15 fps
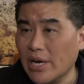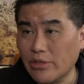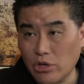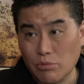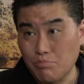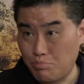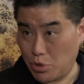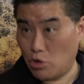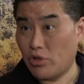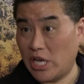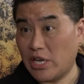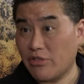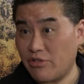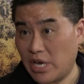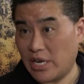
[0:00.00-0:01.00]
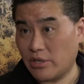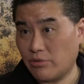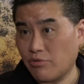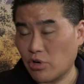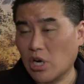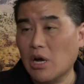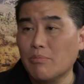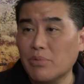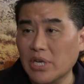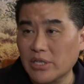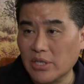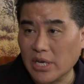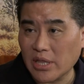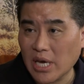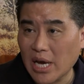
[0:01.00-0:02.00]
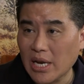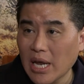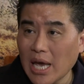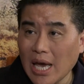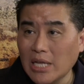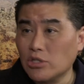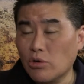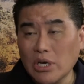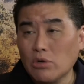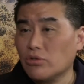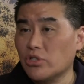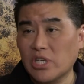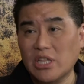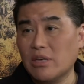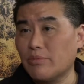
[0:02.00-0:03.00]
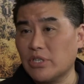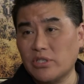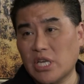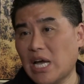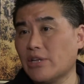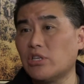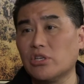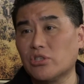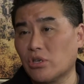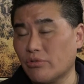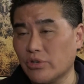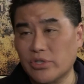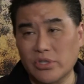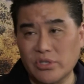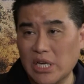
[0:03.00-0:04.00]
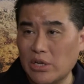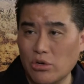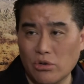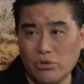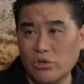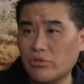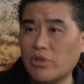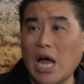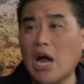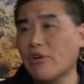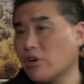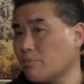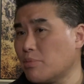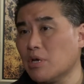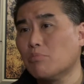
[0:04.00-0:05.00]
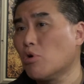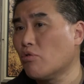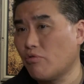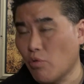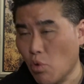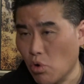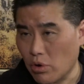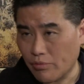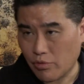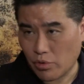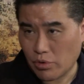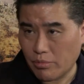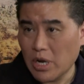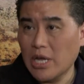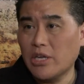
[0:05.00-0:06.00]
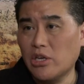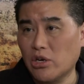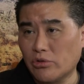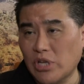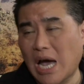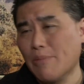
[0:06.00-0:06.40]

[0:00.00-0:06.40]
Right? They're building things for companies like that, and so I don't see them as the IT services that you're just hiring people for for you know yeah.